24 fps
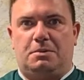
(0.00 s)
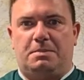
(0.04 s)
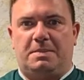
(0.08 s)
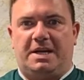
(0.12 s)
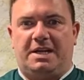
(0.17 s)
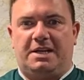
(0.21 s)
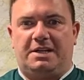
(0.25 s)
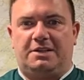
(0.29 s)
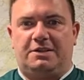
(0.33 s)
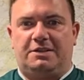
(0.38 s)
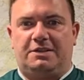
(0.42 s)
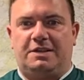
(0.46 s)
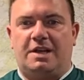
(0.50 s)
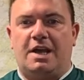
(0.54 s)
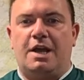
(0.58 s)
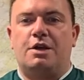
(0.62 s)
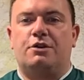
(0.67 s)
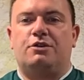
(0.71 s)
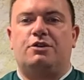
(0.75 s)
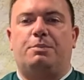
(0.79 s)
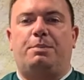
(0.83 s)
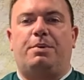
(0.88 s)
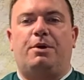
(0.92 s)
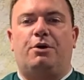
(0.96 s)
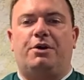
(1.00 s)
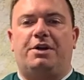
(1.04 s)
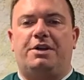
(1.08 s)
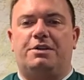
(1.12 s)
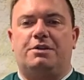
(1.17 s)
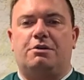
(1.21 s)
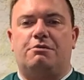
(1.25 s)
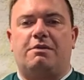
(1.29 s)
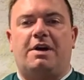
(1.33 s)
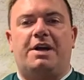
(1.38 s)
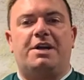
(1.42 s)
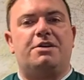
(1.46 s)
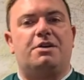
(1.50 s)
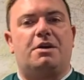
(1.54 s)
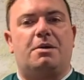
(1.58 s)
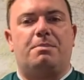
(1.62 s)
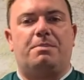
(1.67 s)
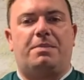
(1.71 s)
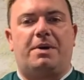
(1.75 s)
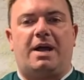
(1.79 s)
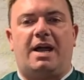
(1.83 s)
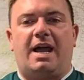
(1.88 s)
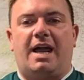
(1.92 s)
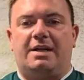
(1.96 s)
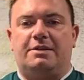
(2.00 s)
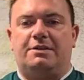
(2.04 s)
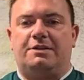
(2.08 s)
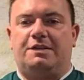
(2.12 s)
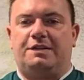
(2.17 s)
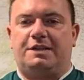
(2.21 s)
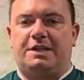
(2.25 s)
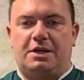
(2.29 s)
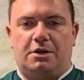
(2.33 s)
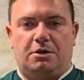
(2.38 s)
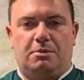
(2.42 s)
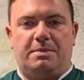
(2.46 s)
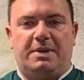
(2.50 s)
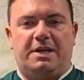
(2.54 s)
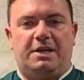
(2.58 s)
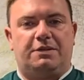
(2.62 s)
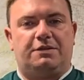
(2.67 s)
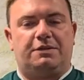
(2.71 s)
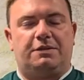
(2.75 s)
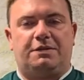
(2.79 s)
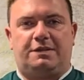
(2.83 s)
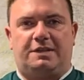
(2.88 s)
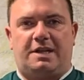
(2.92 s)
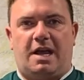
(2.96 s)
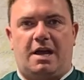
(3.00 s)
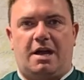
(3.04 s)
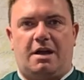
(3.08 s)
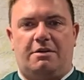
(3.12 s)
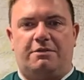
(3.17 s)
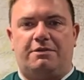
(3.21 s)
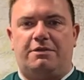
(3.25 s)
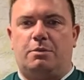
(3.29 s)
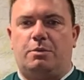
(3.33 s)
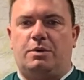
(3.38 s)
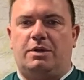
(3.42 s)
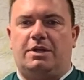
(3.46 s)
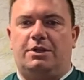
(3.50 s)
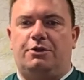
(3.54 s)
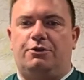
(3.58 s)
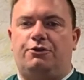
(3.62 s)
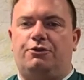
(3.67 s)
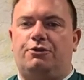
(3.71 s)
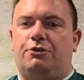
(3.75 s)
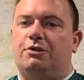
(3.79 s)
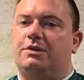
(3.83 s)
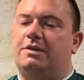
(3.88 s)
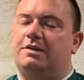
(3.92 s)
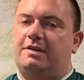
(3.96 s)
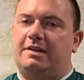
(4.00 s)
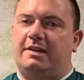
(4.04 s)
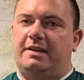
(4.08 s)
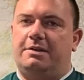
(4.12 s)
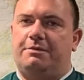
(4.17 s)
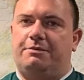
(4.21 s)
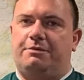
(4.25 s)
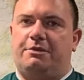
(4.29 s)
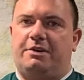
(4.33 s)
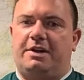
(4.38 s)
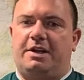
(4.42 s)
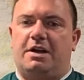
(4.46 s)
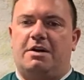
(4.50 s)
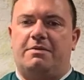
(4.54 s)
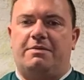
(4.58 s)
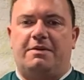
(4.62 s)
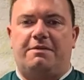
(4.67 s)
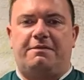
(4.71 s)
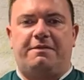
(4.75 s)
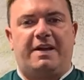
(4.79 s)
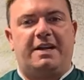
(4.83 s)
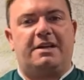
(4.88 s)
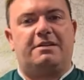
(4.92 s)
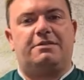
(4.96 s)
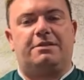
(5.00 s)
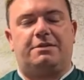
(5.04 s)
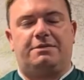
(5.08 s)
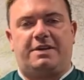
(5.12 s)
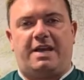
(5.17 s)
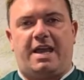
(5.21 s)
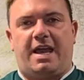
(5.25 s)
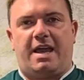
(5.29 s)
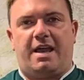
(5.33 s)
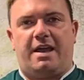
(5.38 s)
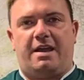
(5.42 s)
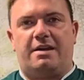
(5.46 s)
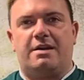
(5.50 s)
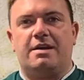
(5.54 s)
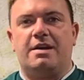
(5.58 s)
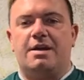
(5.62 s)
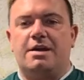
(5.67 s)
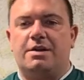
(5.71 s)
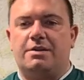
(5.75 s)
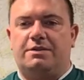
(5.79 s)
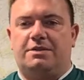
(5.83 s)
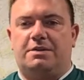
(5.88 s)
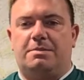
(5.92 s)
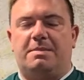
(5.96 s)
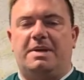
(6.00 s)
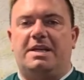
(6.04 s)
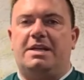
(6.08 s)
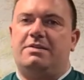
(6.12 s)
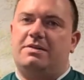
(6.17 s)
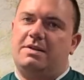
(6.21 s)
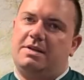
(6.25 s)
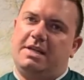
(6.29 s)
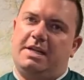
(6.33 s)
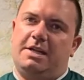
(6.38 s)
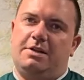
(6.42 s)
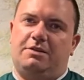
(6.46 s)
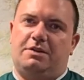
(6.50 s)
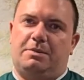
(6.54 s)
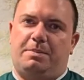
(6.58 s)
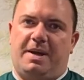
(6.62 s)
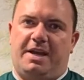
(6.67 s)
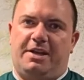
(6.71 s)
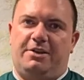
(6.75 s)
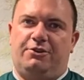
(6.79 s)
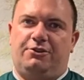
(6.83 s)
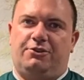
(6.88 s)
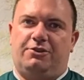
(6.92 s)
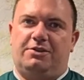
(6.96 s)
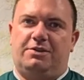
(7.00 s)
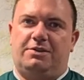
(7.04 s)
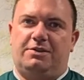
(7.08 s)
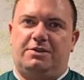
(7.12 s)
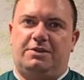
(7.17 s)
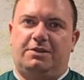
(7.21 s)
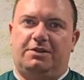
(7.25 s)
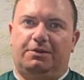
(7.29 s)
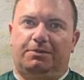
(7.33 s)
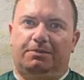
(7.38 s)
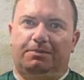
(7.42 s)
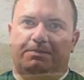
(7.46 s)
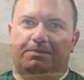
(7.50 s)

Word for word: mix. Deploying the right number and skill mix of staff will ensure the delivery of effective care to meet the needs of patients.